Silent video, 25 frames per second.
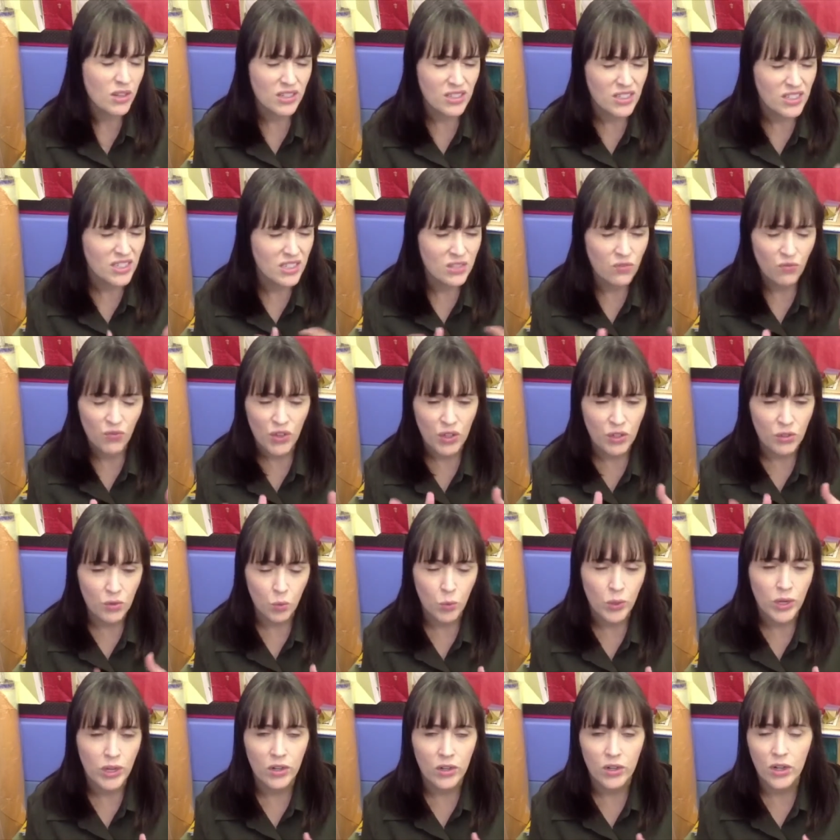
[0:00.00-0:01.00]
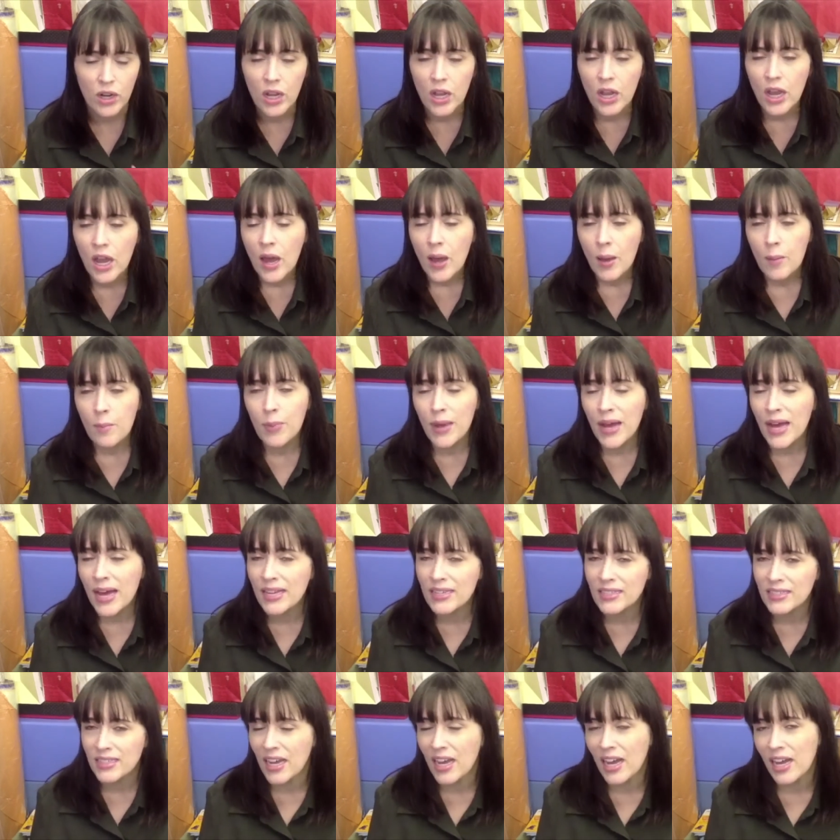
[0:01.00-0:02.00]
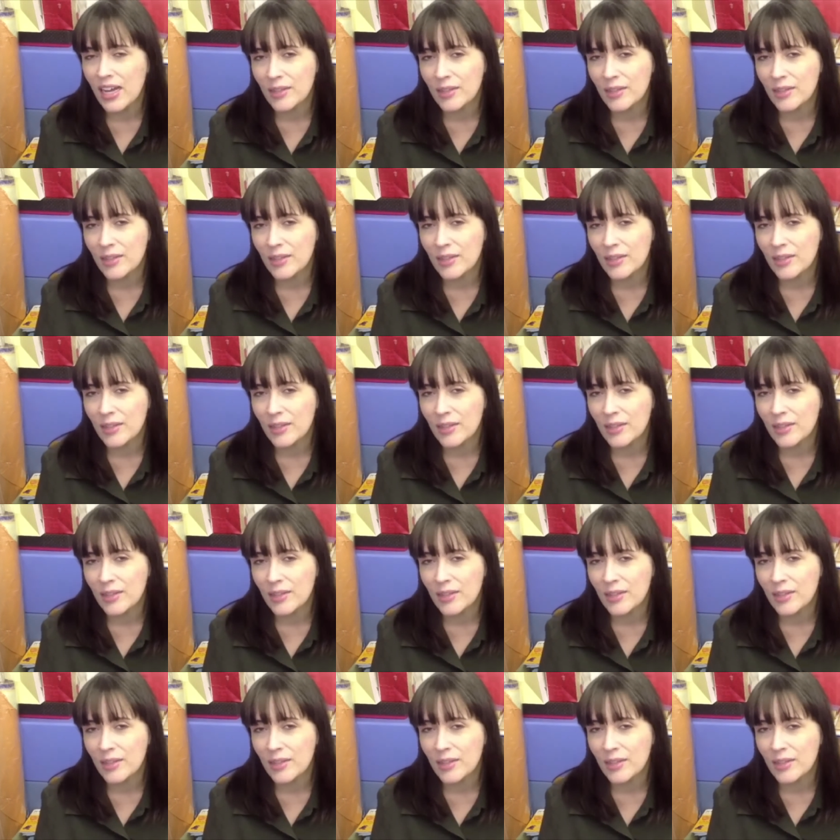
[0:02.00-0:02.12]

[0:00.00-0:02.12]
It just feels weird. But,